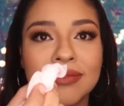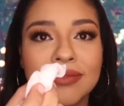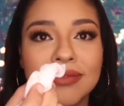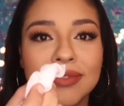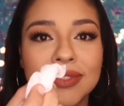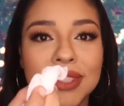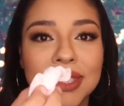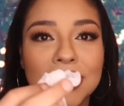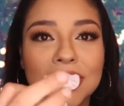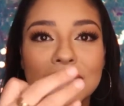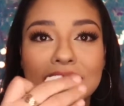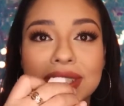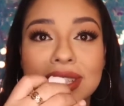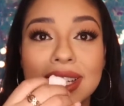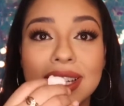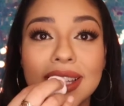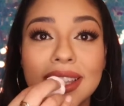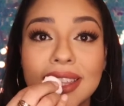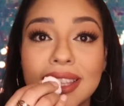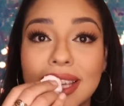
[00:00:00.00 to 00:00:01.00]
Dude,
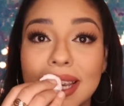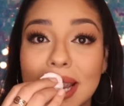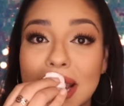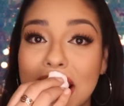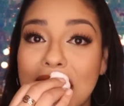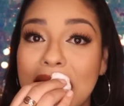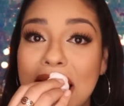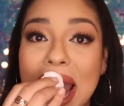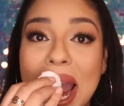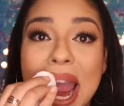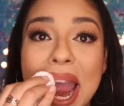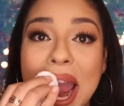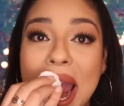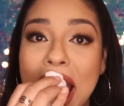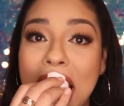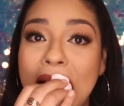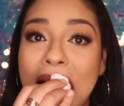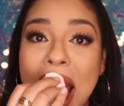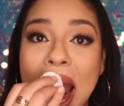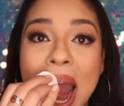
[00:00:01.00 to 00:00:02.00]
nothing.
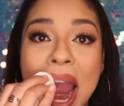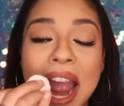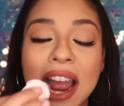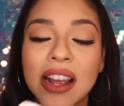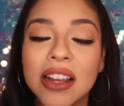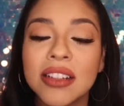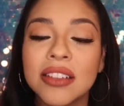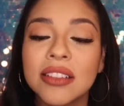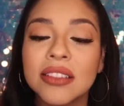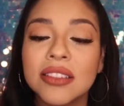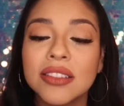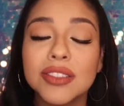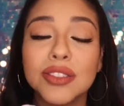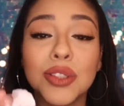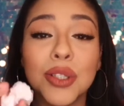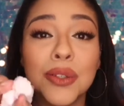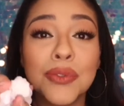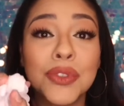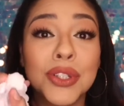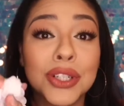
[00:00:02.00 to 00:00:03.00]

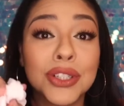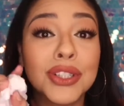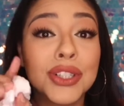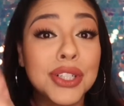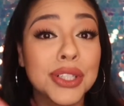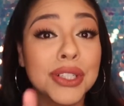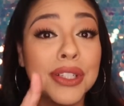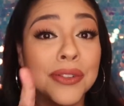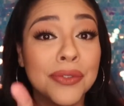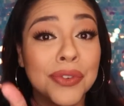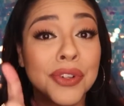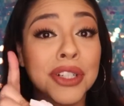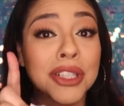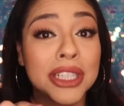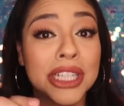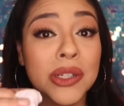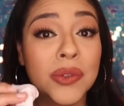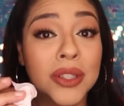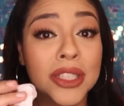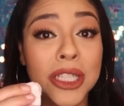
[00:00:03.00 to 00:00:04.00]
So if you're looking for a
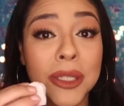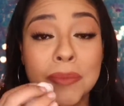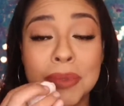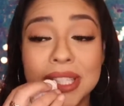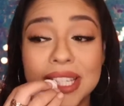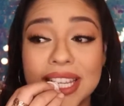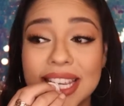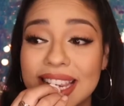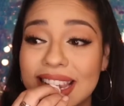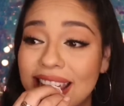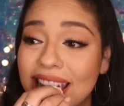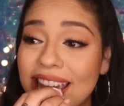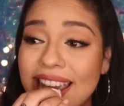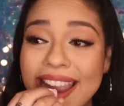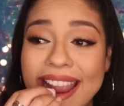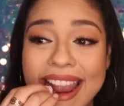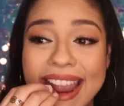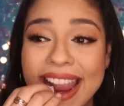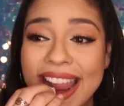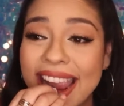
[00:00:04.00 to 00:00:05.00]
liquid lipstick
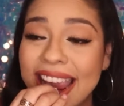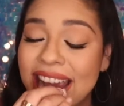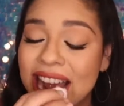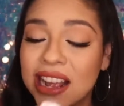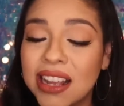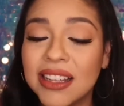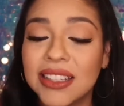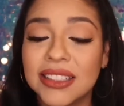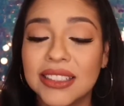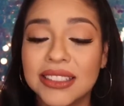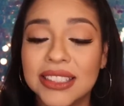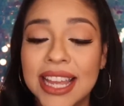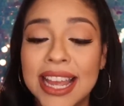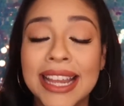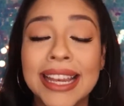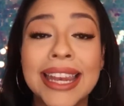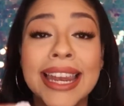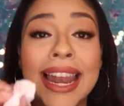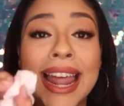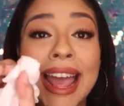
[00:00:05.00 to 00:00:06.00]

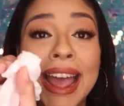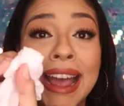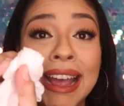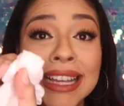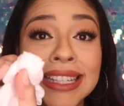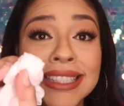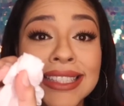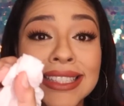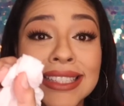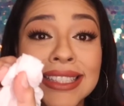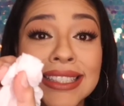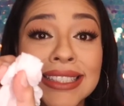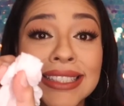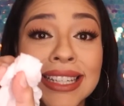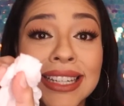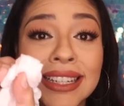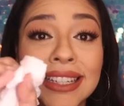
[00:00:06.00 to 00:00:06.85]
that lasts,